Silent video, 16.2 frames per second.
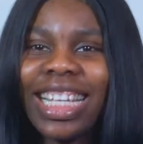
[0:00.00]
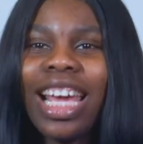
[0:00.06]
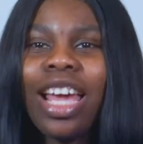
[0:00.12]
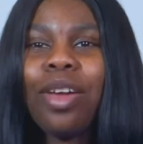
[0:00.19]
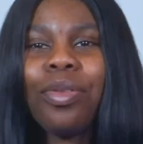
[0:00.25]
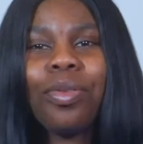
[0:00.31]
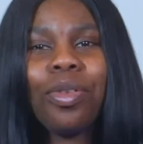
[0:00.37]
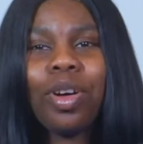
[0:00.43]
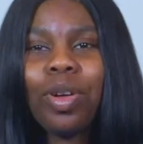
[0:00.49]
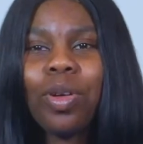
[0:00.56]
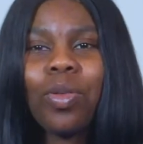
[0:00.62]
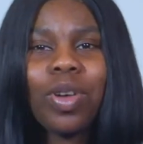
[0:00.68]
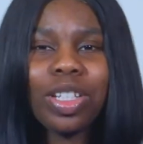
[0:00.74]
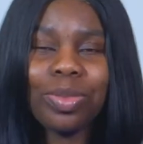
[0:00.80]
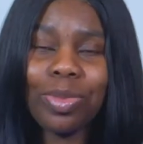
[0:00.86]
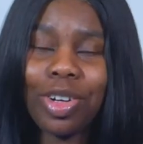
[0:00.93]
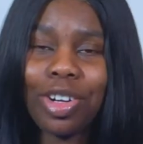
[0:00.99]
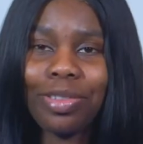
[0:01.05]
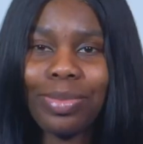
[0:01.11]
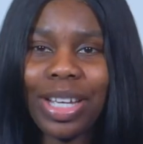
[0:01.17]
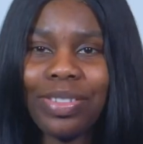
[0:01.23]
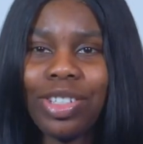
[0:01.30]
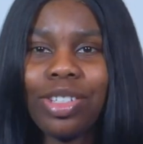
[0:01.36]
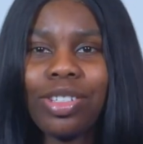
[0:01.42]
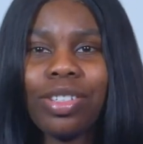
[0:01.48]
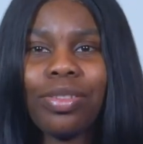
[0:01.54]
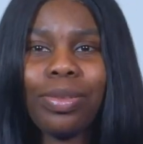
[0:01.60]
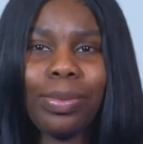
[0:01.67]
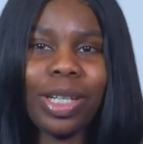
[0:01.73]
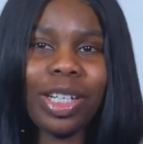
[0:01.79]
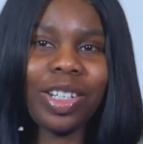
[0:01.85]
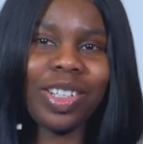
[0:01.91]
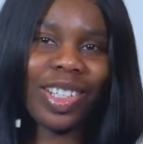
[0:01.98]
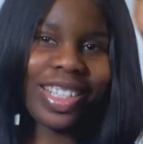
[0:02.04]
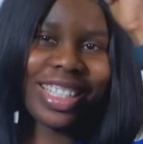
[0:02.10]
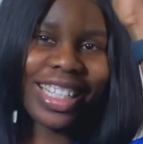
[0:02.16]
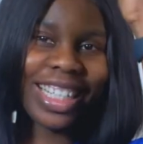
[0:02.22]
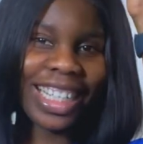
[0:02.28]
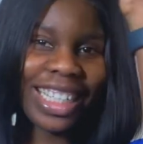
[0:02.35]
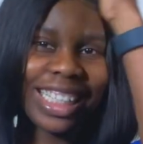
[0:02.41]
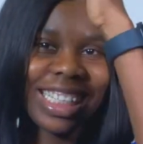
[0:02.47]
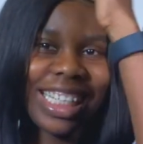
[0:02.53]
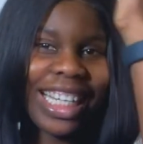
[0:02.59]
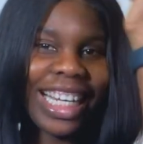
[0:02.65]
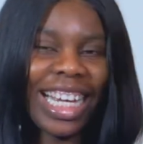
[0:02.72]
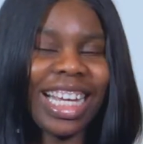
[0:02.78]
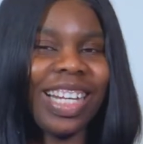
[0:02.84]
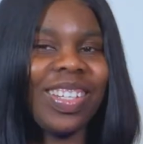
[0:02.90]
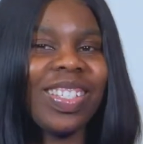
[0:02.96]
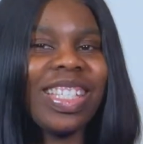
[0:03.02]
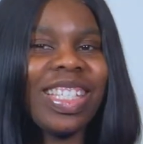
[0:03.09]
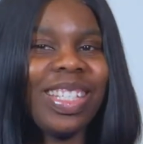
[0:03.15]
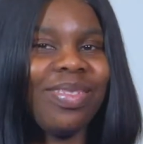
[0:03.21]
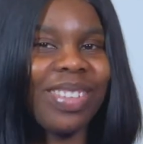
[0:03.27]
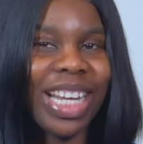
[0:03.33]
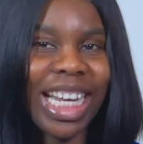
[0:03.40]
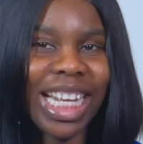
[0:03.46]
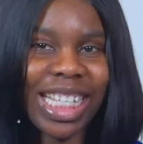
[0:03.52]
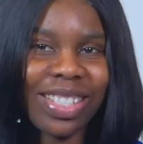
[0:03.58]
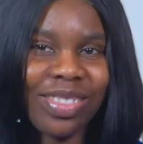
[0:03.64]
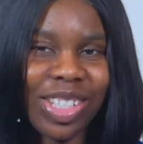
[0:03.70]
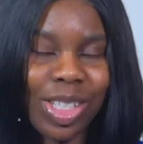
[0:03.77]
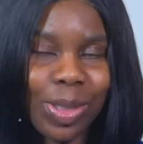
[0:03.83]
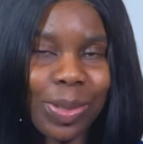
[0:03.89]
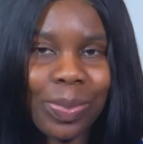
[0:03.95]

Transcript: If you want to watch more of my videos of pharmacology, click here and I'll see you in my next video.